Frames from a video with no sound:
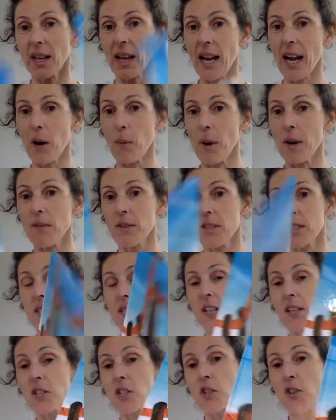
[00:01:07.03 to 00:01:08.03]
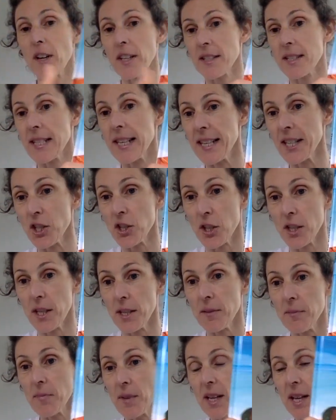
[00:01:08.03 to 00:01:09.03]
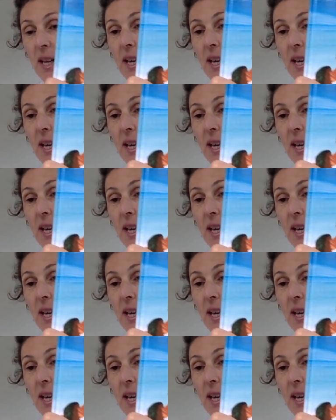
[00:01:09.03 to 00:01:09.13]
However, the Dutch translation,